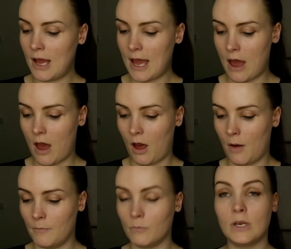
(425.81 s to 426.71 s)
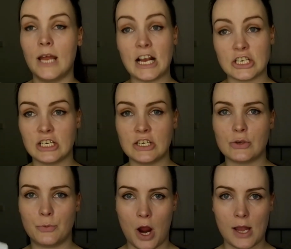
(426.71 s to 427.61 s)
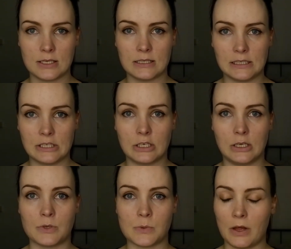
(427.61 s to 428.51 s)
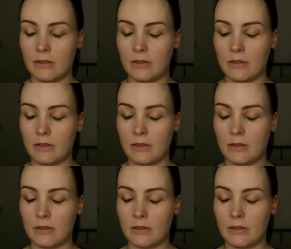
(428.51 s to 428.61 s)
And actually surprisingly cheap as well.